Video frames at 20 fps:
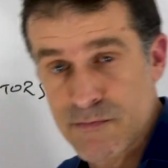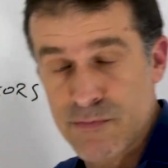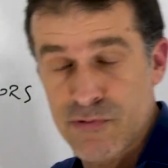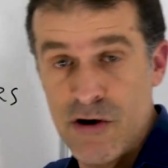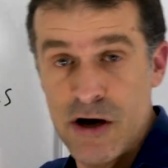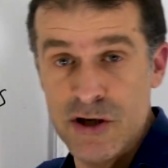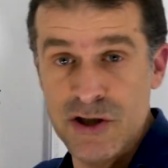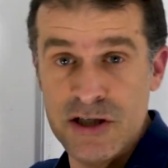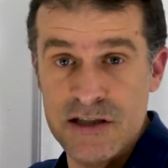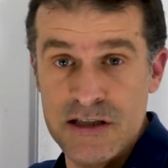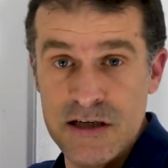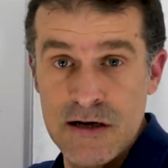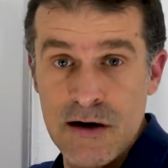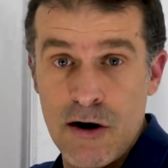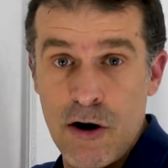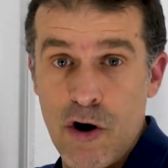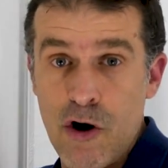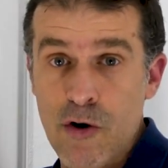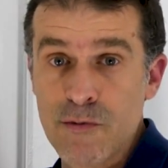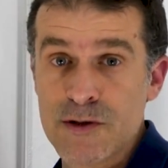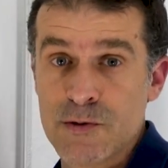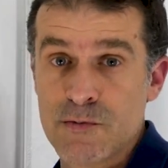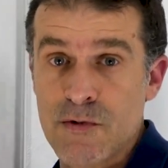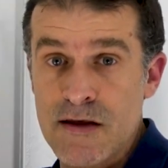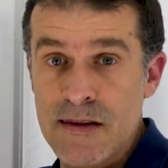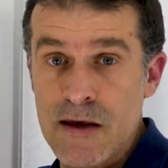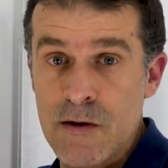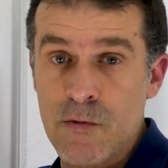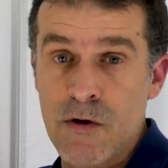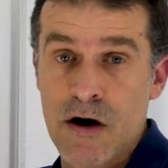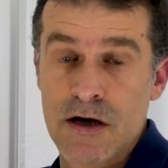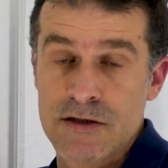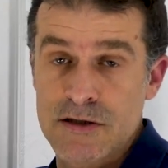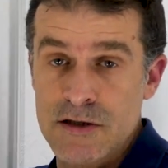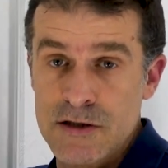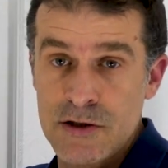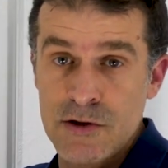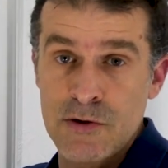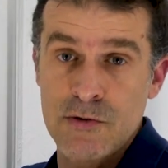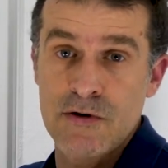projects in homes where they want
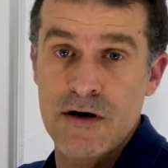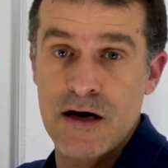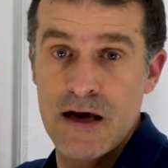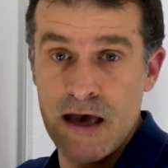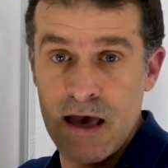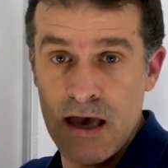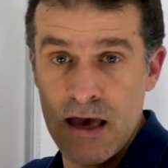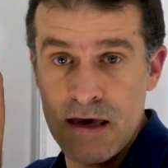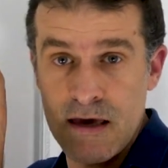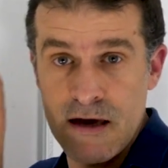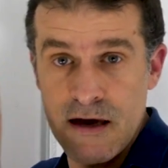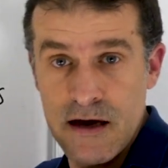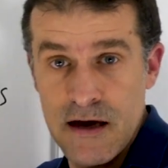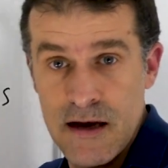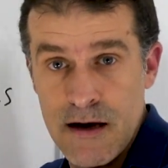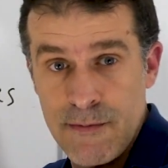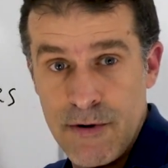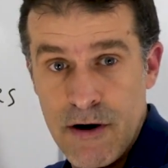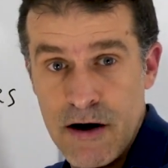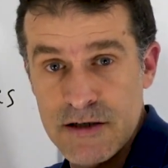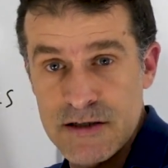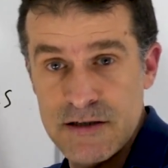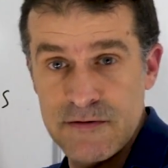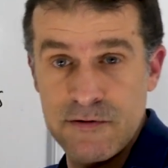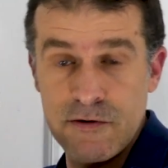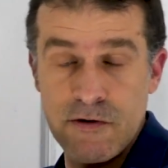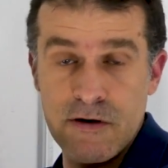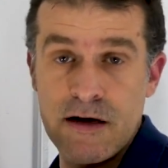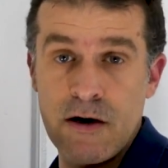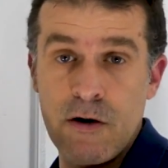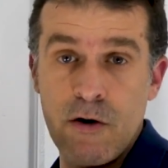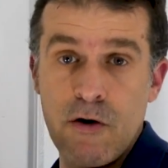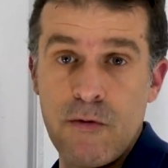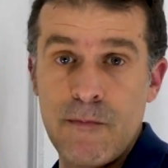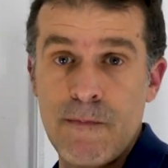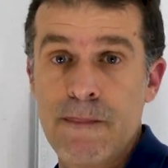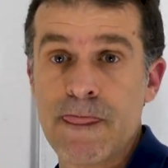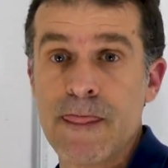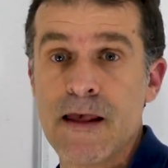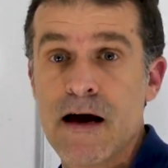to do an epoxy floor in a
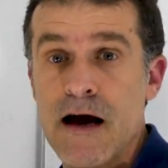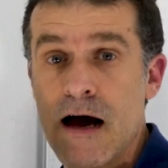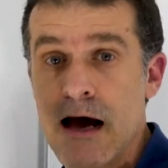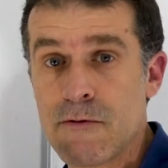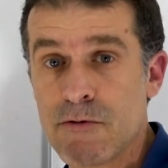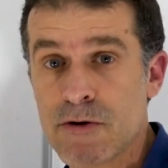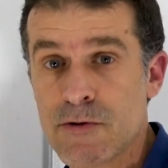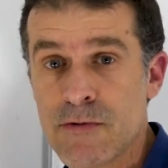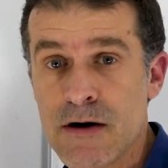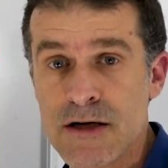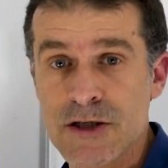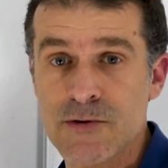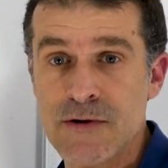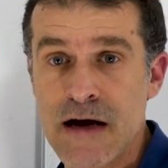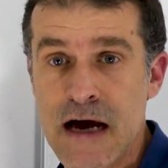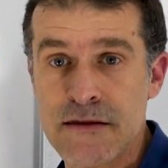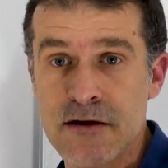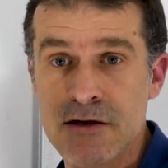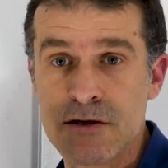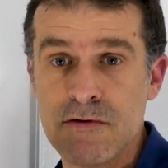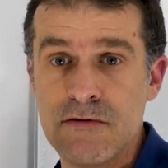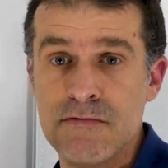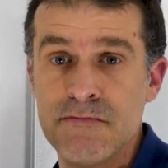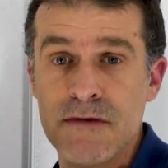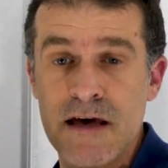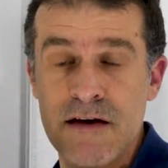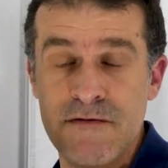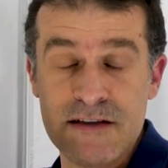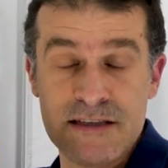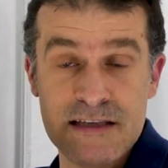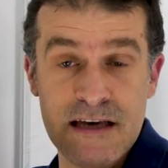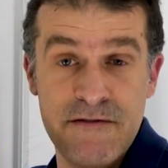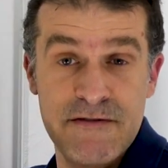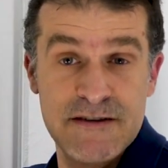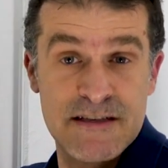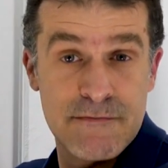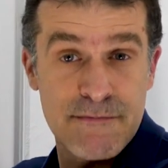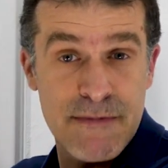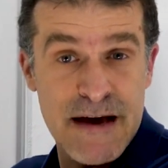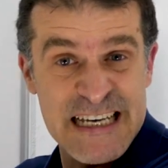home. I would much rather do, if
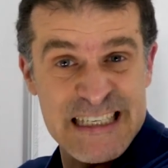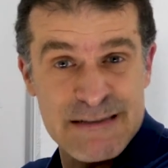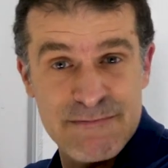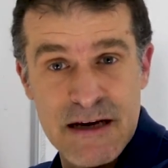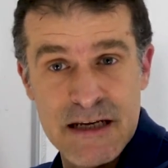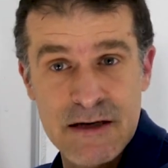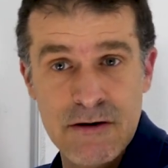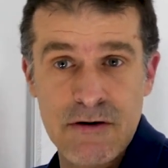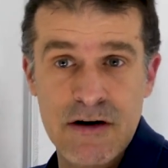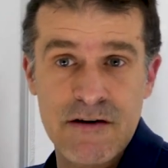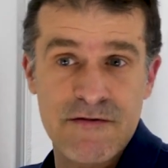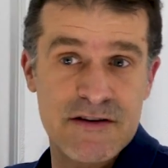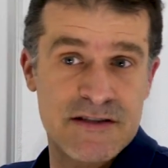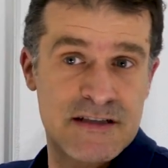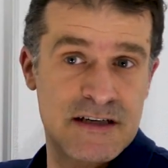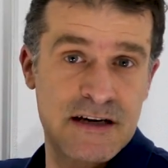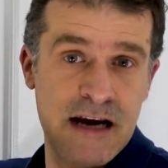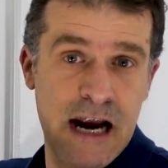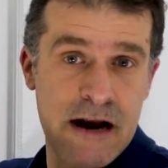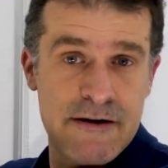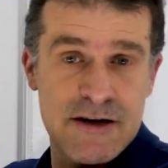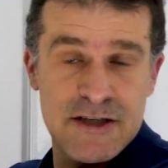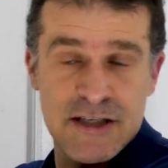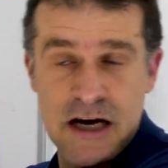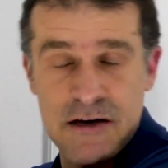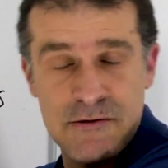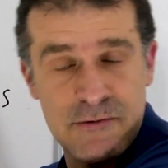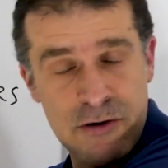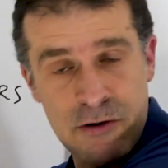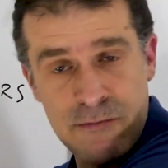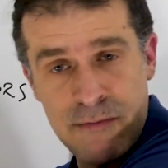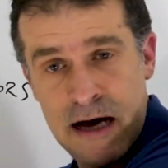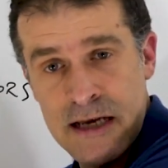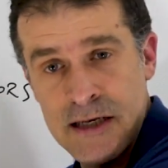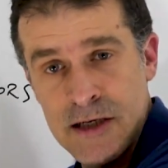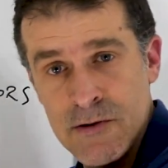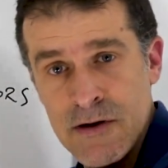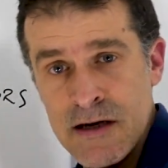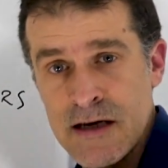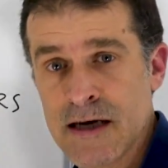it's a basement or if it's a garage, I don't
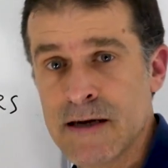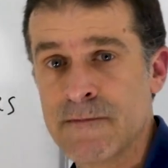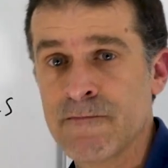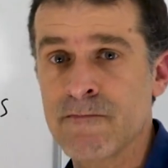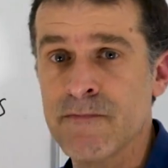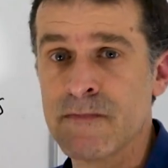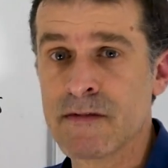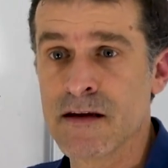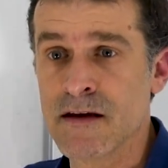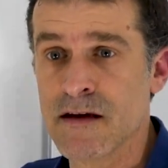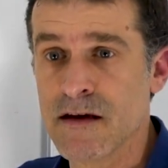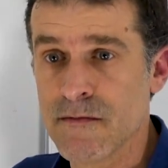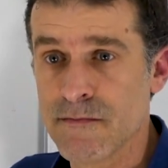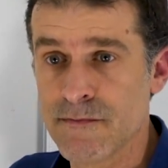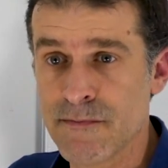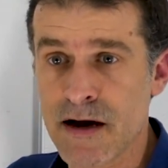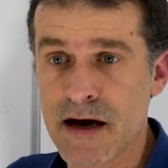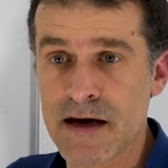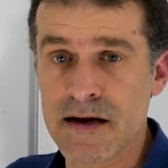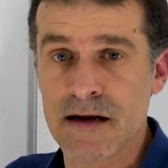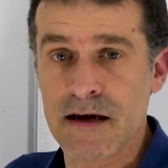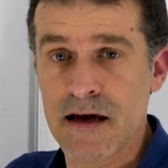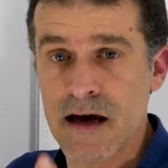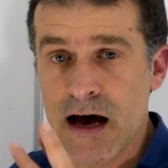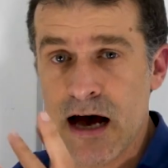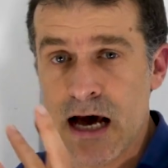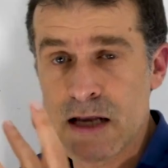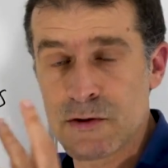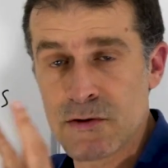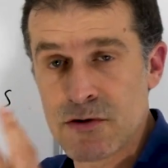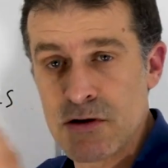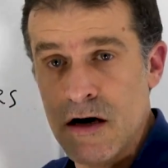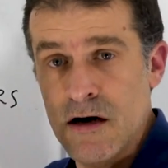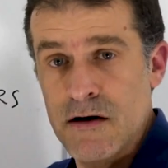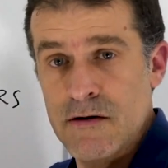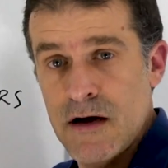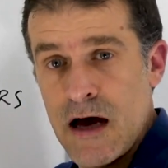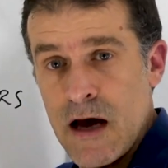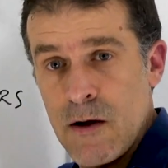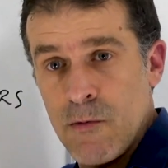mind doing it. But I
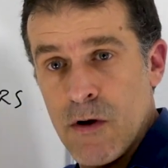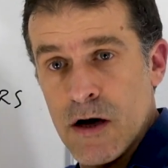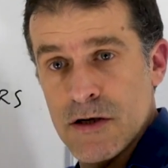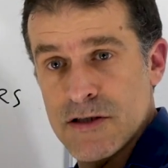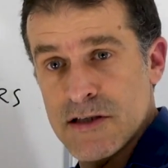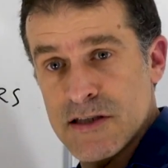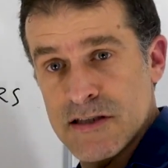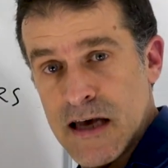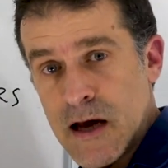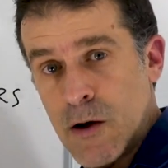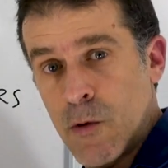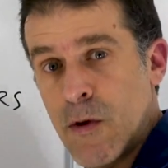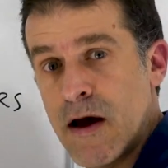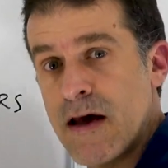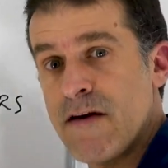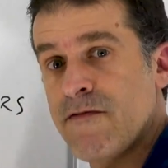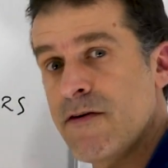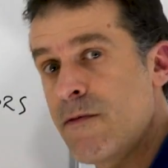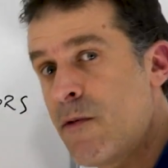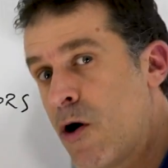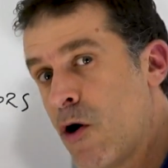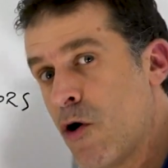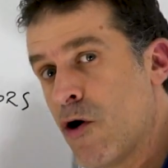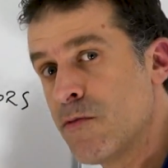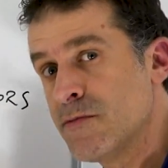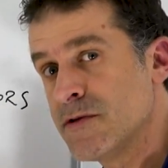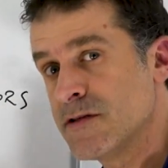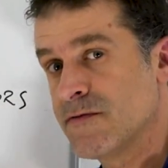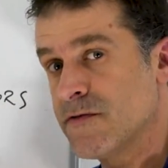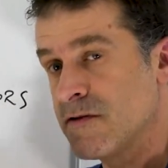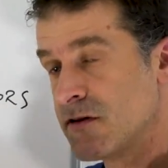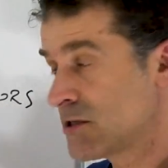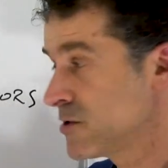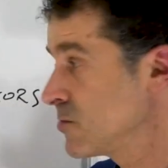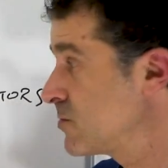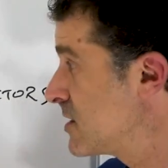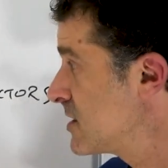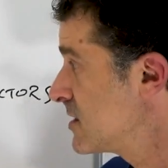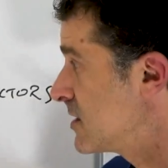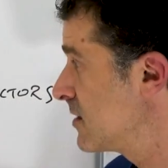want to stay away from homes for
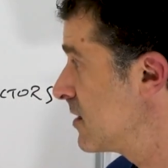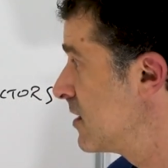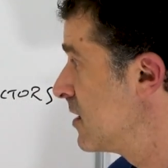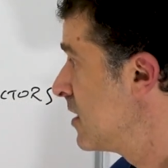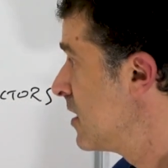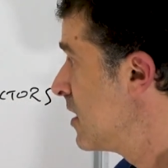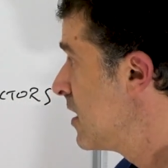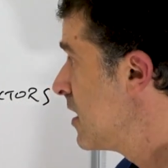this reason.